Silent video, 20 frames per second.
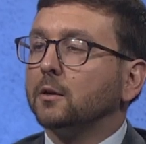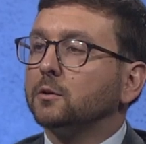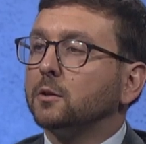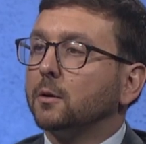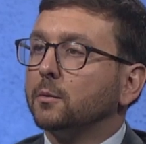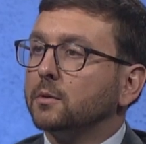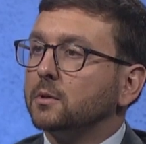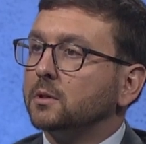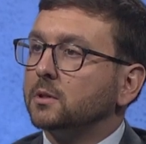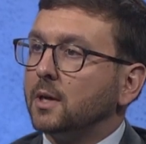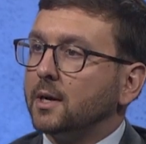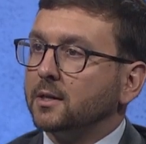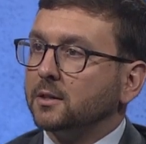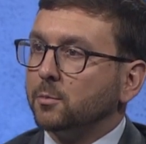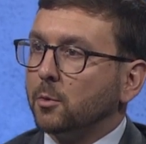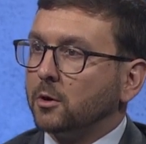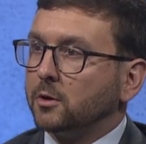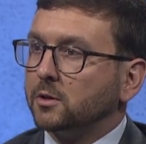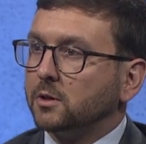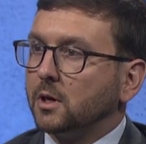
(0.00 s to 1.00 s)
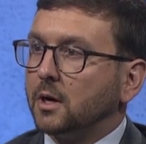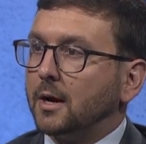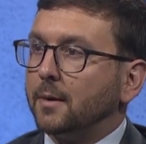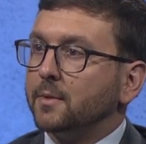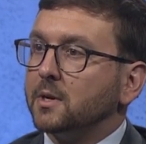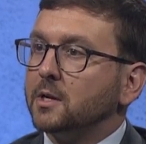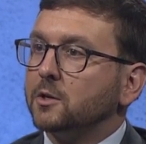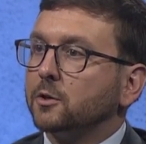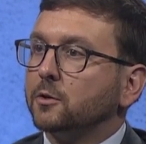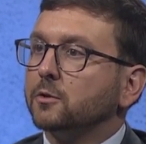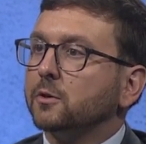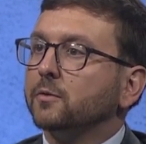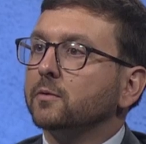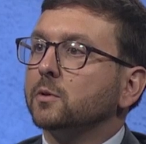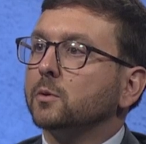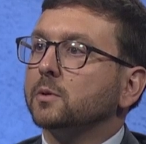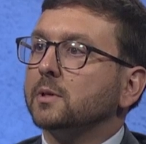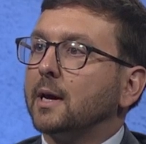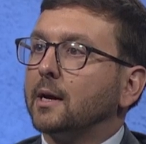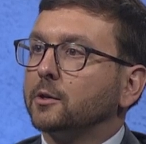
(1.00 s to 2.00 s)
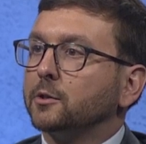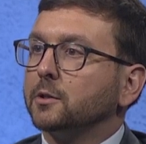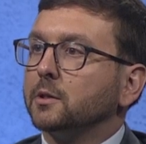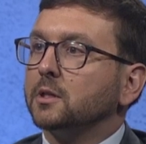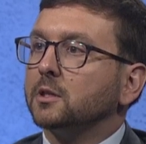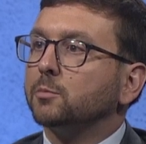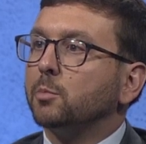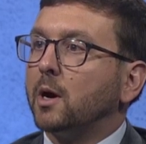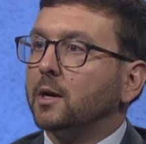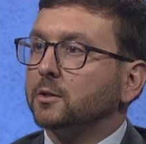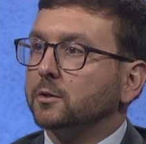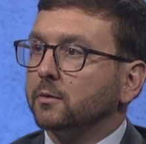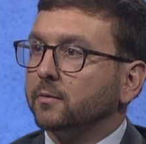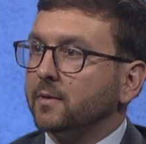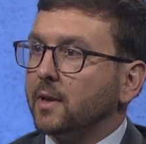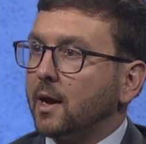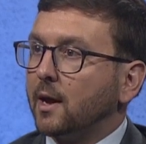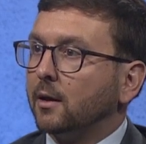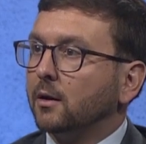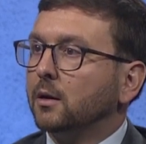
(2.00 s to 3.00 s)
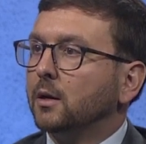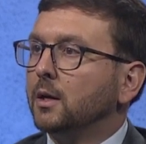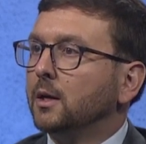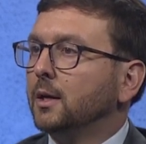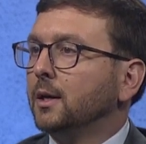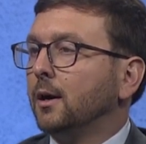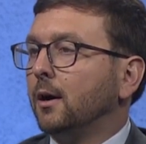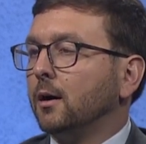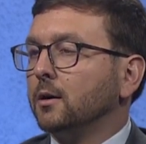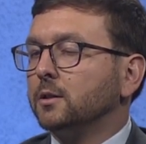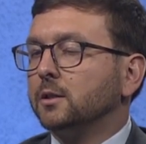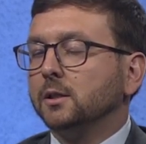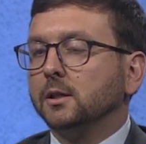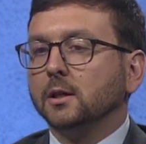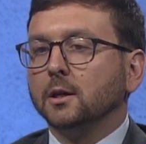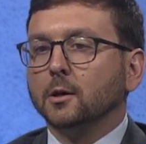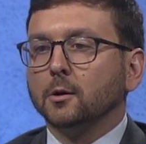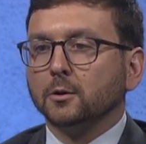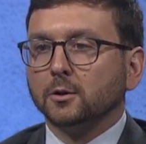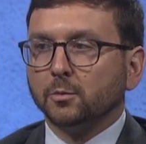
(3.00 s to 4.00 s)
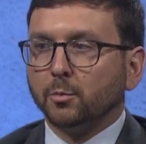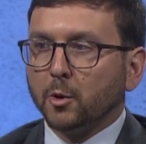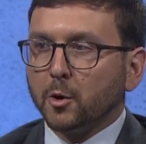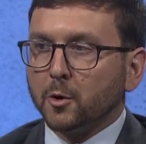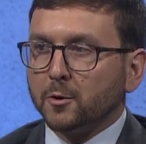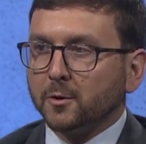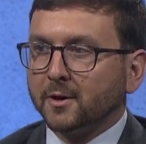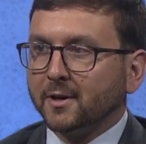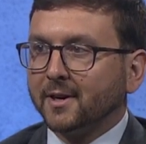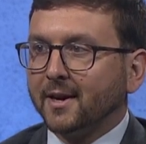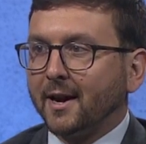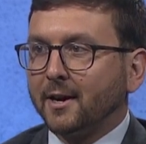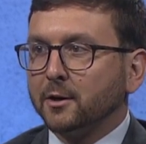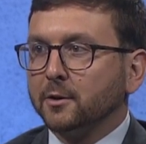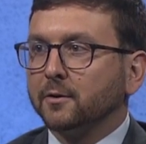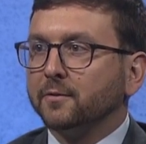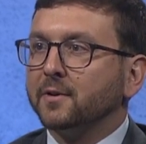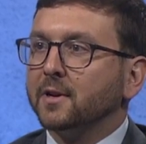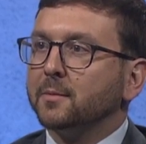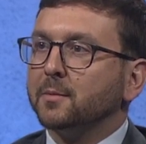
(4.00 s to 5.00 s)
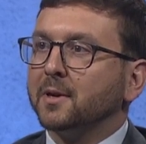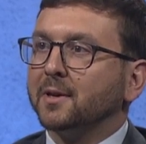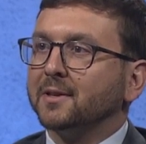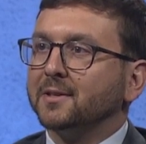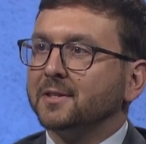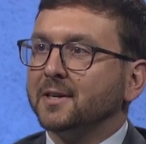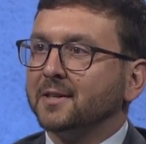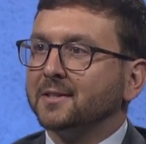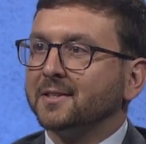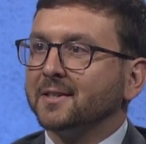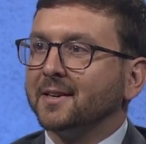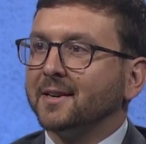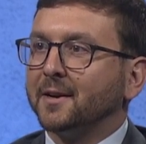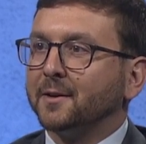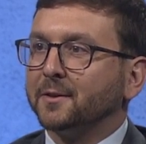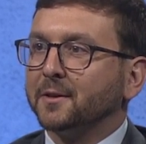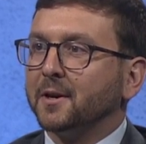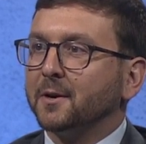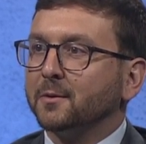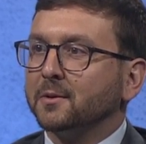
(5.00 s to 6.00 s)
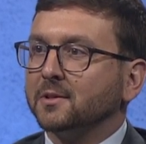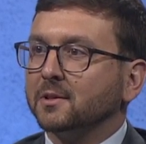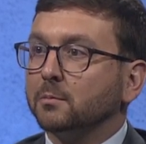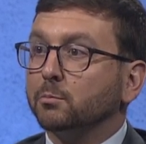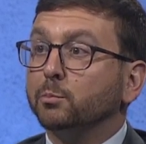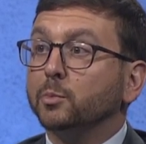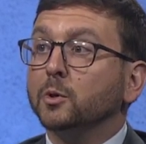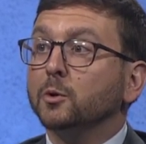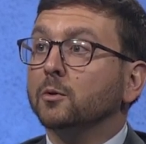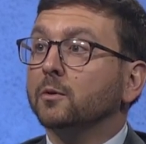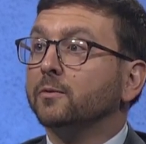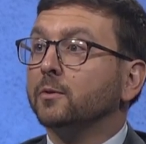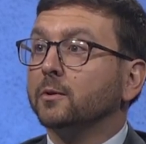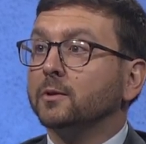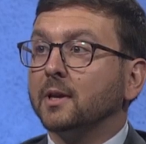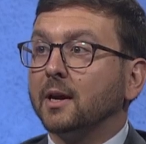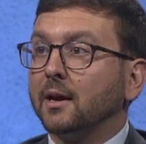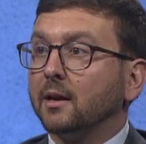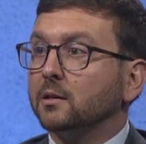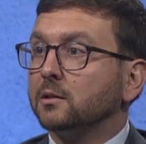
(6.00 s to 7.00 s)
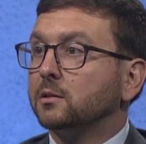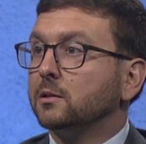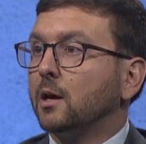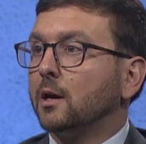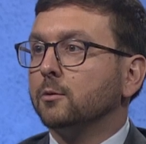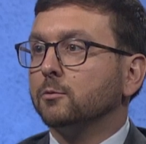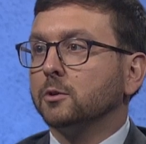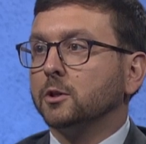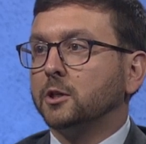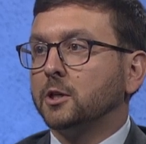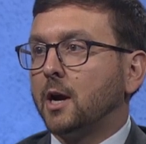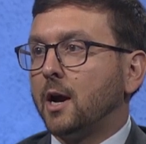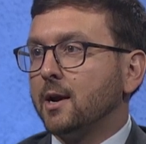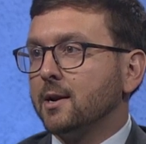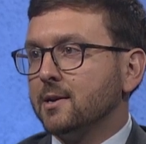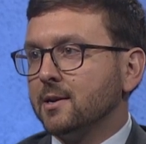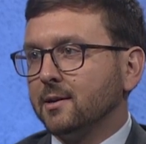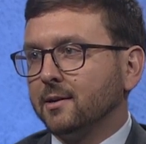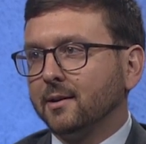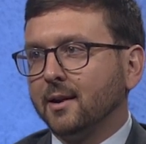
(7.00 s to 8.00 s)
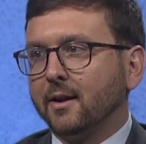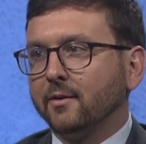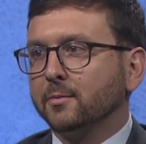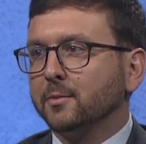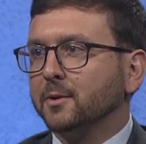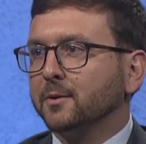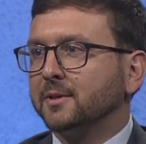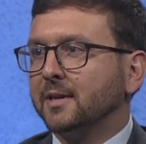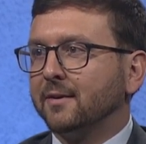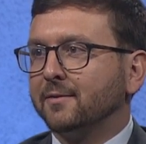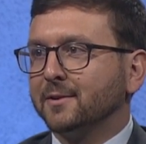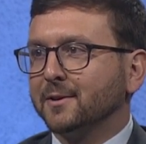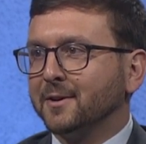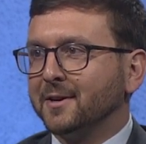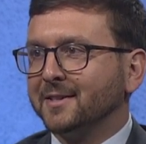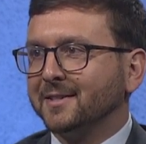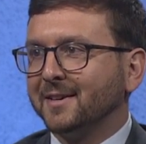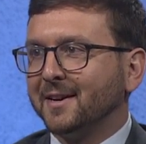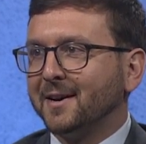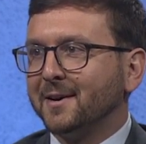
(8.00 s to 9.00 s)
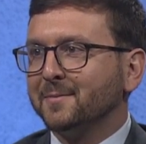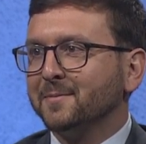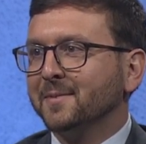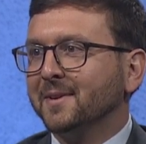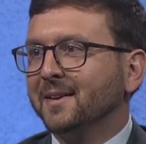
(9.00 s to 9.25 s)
I'll start with the Science March. The Nature Conservancy was actually a sponsor of that. Our CEO spoke. I don't know if anybody had the chance to get out there. It was a beautiful day. Sun was shining. Everybody was having a great time.